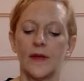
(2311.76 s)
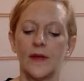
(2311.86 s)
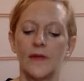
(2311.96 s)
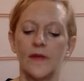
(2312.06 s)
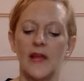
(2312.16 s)

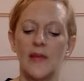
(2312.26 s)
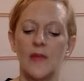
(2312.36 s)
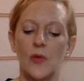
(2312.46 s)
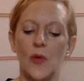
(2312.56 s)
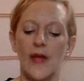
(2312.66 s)
Develop
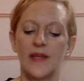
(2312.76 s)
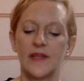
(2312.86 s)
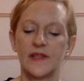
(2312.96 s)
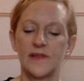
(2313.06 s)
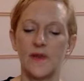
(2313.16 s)

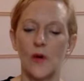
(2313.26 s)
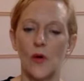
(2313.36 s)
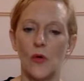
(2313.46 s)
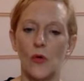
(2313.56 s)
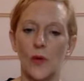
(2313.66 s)
awareness of the
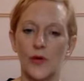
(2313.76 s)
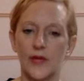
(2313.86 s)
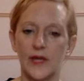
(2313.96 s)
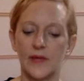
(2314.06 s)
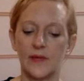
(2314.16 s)
whole body